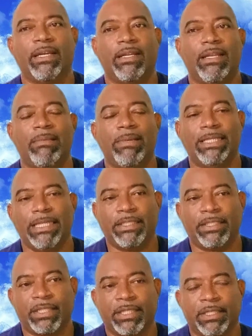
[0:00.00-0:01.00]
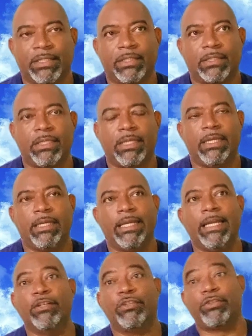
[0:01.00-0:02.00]
limitations, their
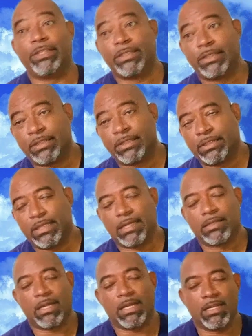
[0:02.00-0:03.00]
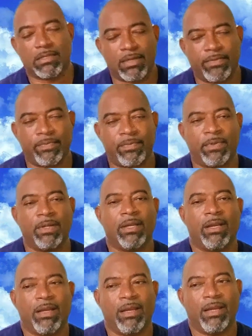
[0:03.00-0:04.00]
interests, that kind of stuff.
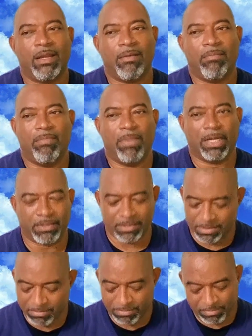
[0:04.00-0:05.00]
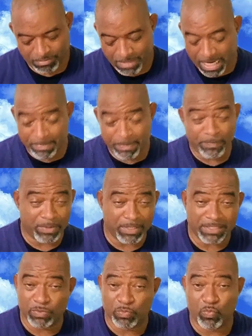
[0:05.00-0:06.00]
But hyperfocus
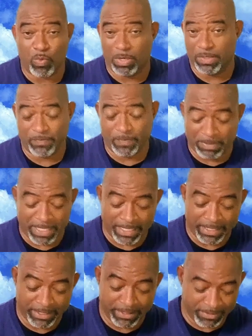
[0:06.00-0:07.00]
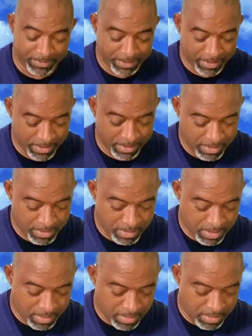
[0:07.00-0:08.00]
is wonderful planning.
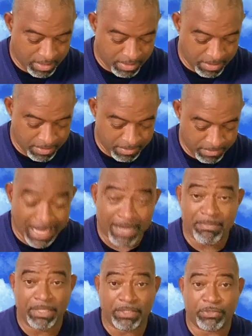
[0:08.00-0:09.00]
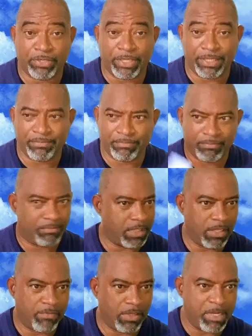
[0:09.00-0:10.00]
And mentoring.
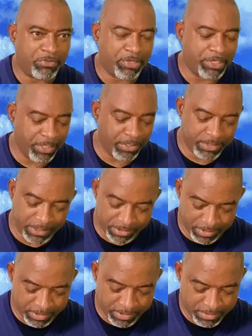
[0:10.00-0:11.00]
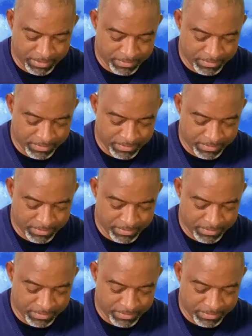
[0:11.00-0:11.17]
Love mentoring young teachers.